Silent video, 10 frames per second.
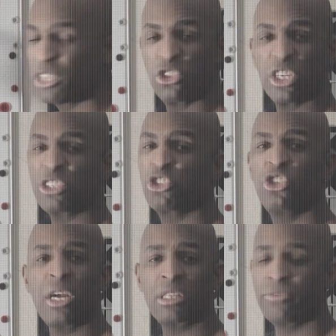and just
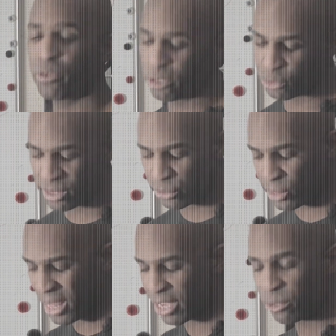chuck the first three
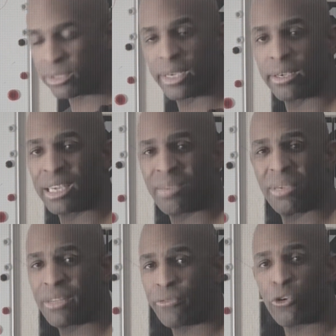three that you see. It can
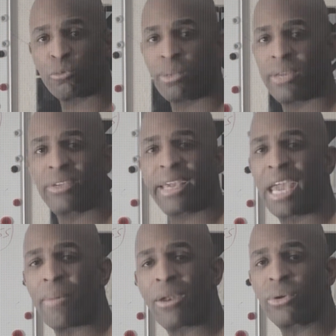be the first play of the
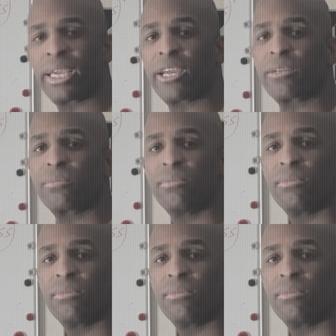game. I don't care.